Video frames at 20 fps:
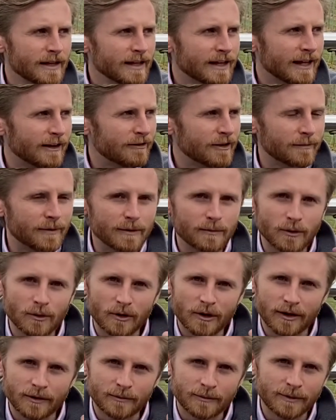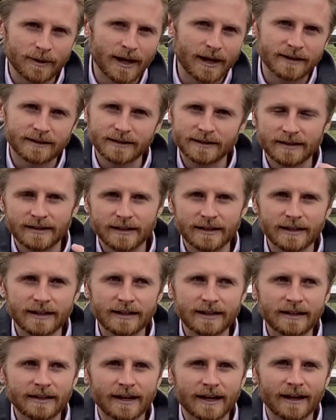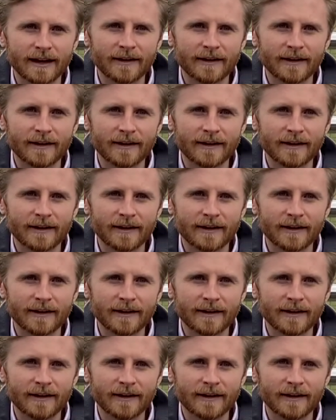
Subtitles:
give it a bit more complexity,